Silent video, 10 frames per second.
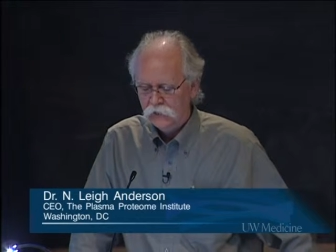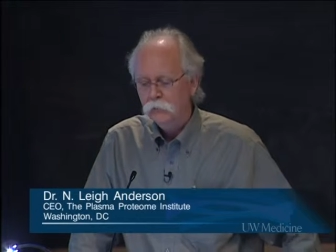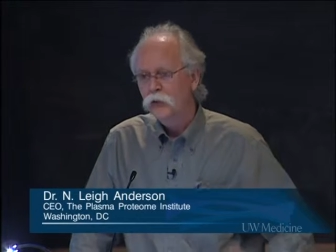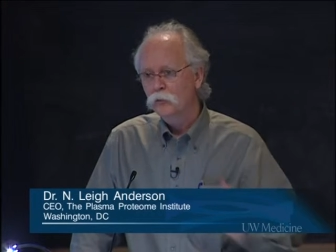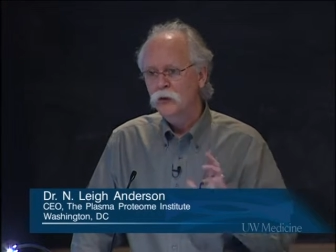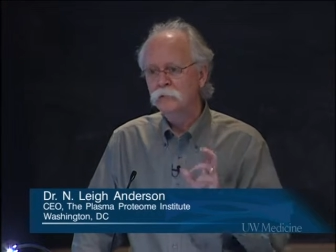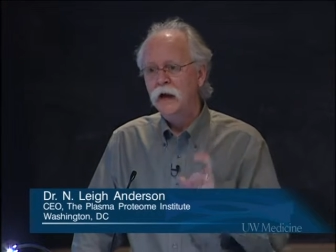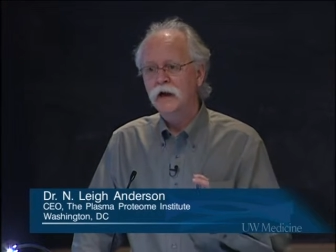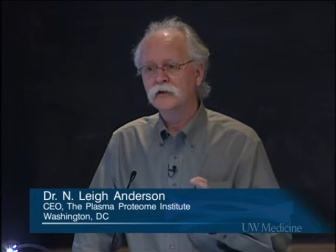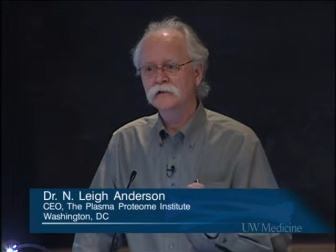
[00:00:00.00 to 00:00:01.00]
What, what
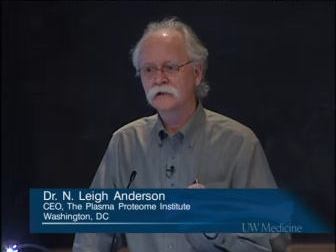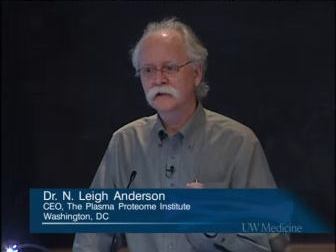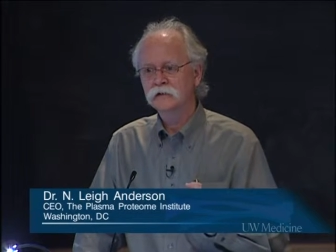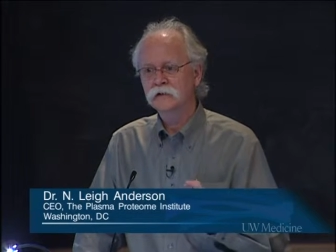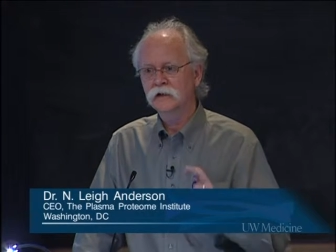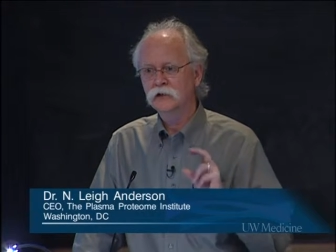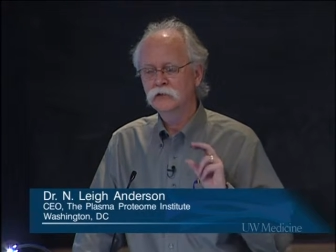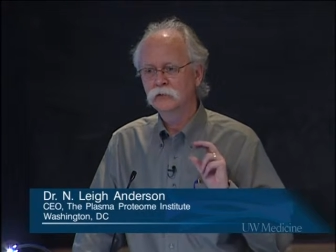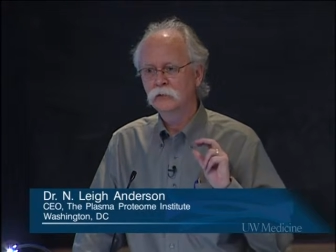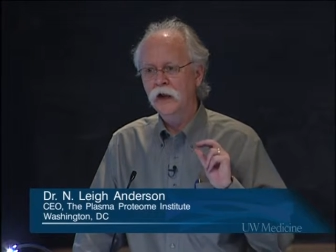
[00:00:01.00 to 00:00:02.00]
matters is that
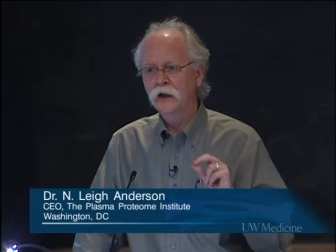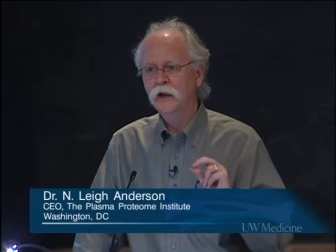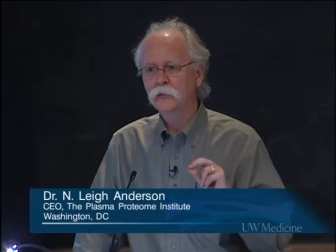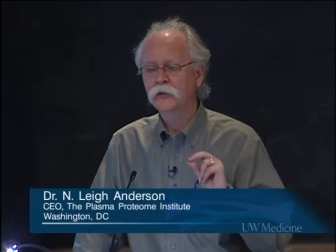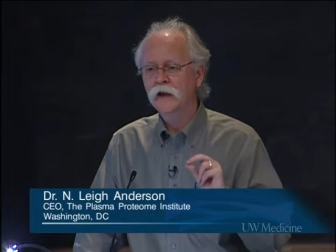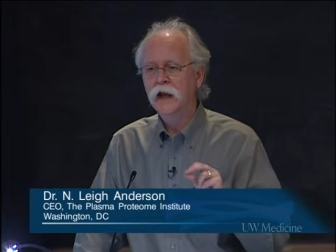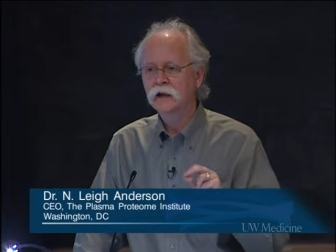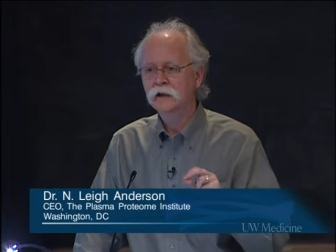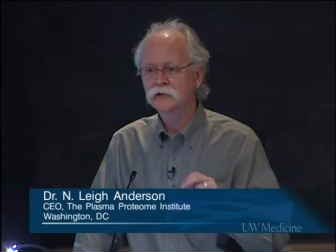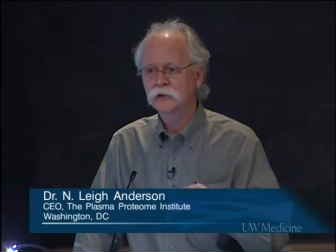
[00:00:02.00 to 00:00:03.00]
you end up with
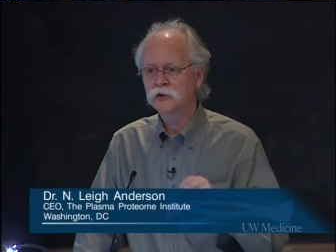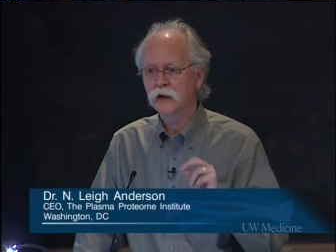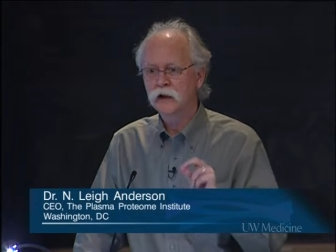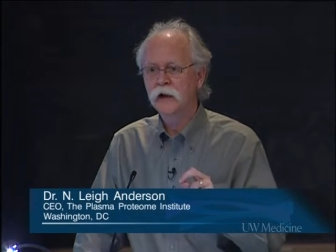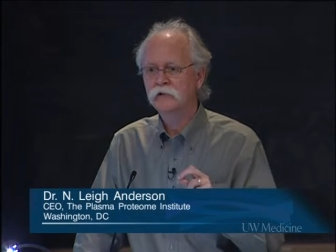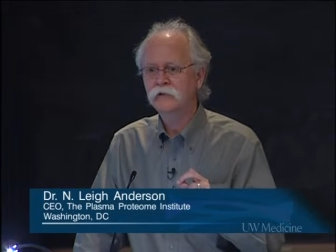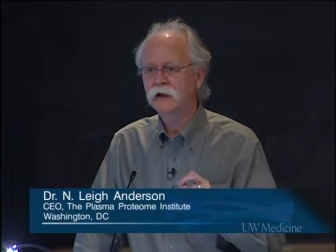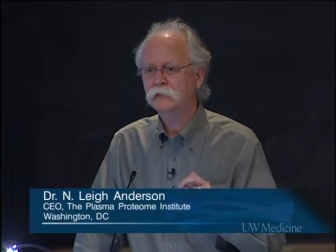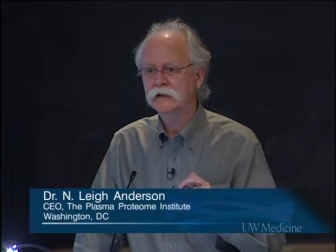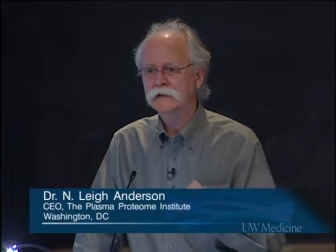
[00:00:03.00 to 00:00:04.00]
candidates which are
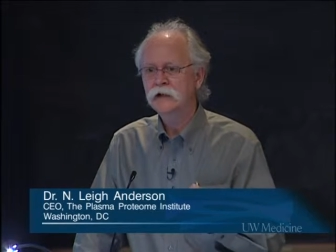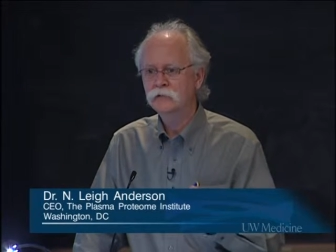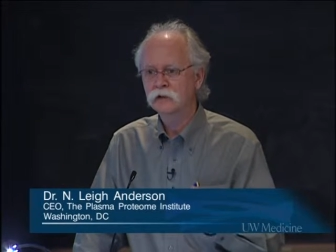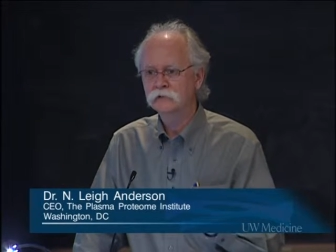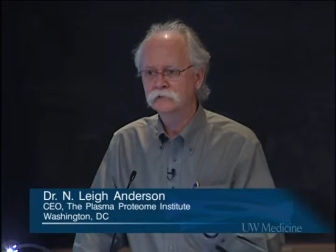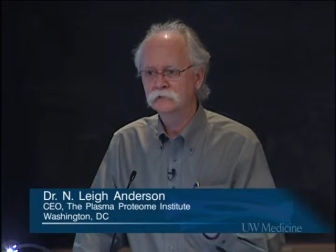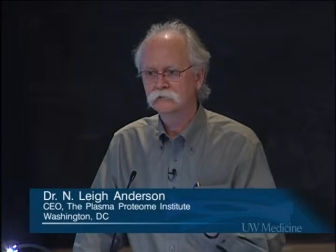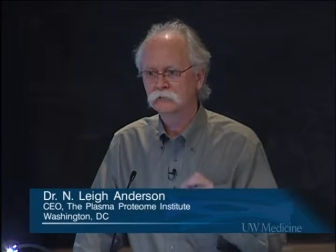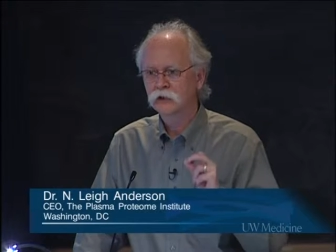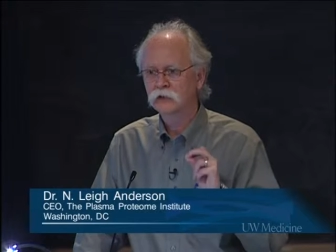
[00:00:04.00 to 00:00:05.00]
identified by sequence,
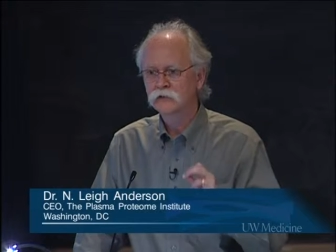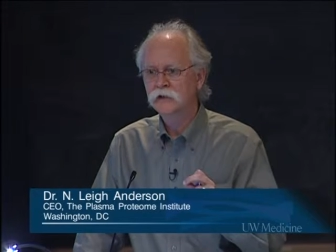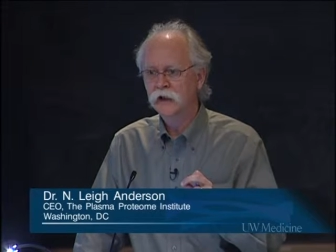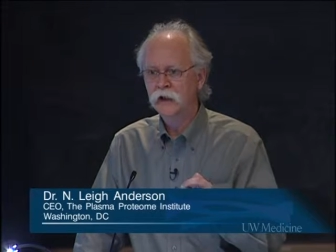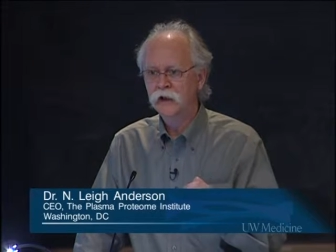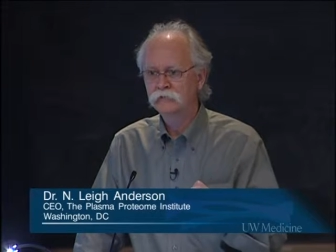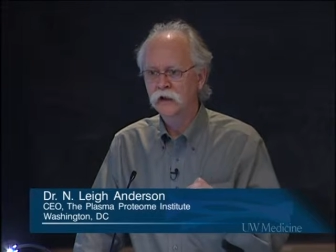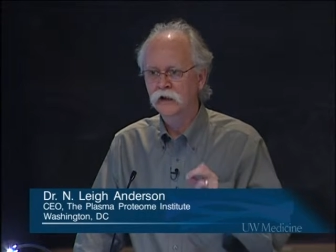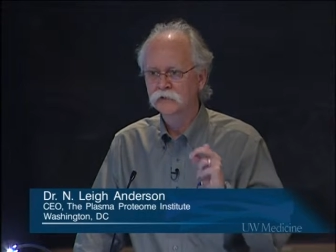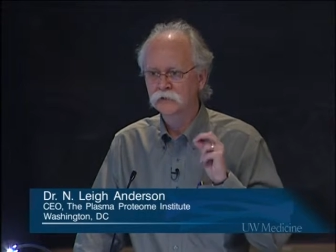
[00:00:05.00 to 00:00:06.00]
rigorously
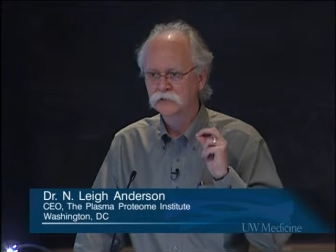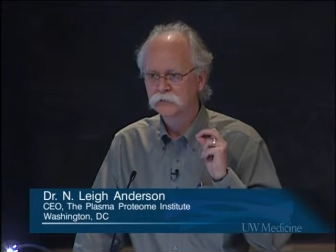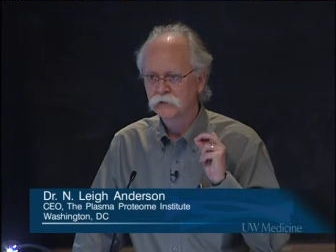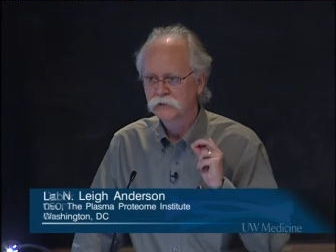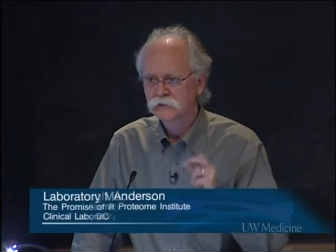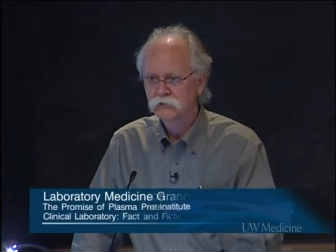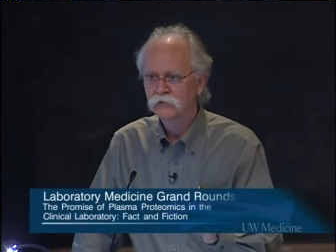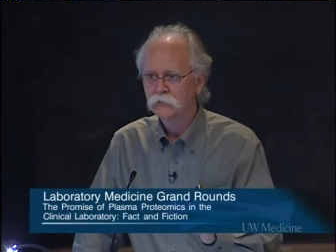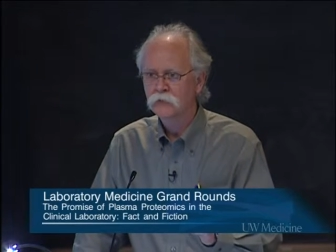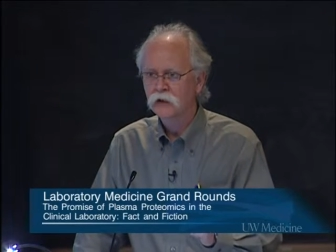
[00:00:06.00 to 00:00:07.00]
identified as a
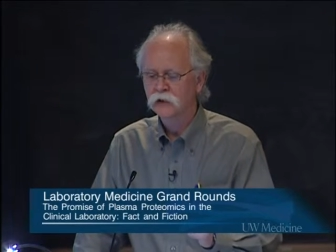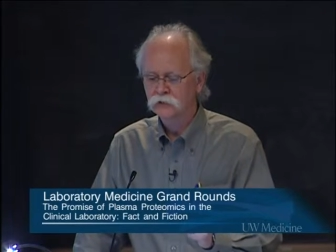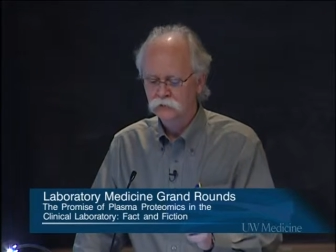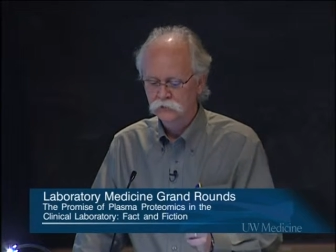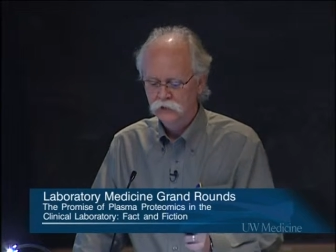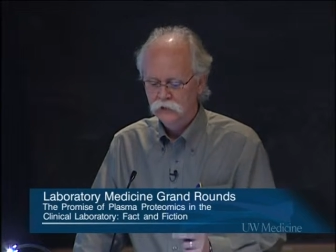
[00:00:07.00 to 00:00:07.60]
specific molecule,